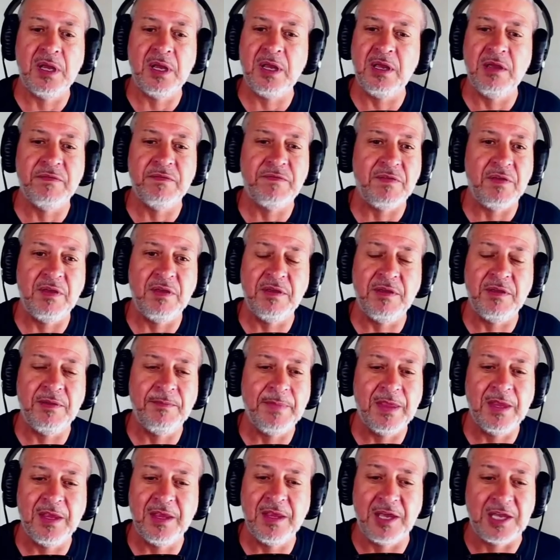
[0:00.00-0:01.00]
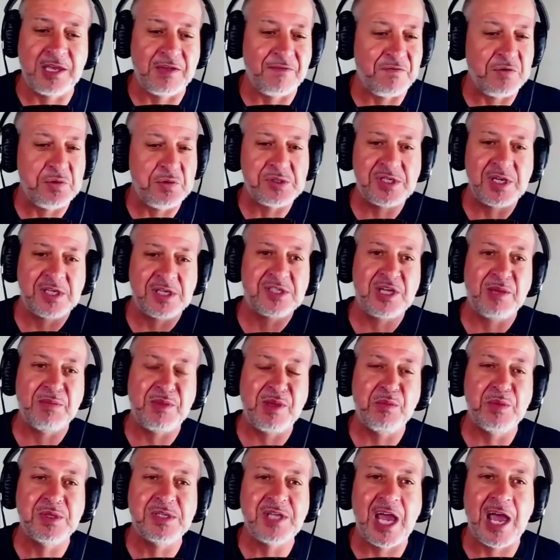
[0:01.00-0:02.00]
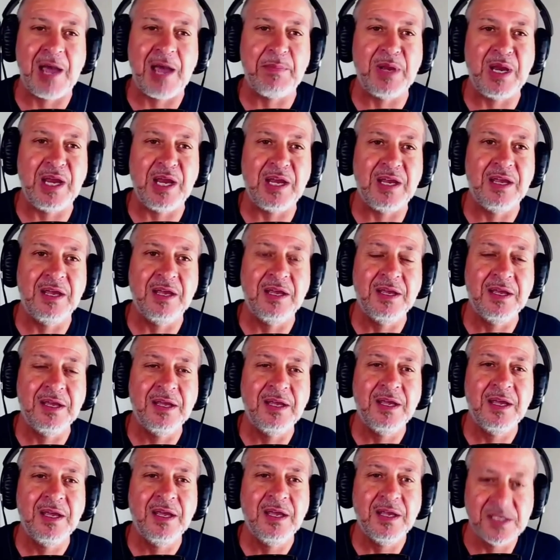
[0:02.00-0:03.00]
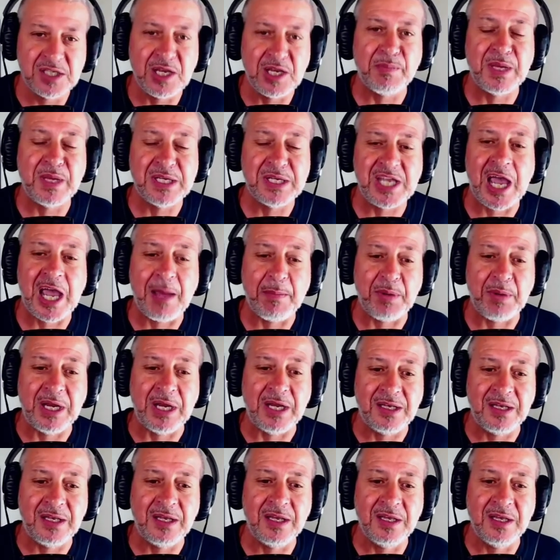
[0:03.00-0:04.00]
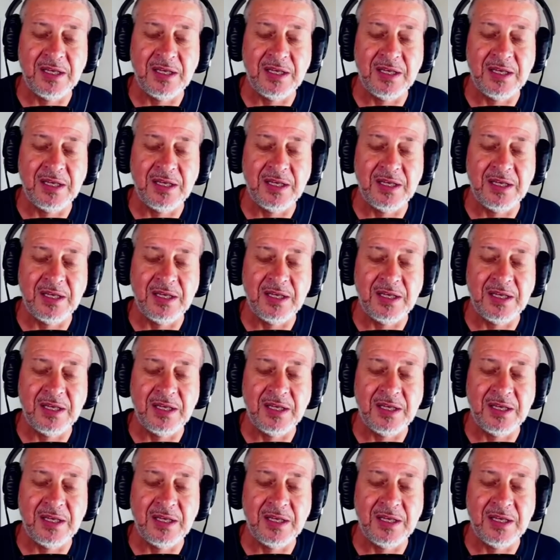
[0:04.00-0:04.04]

if you said something was happening, something's happening.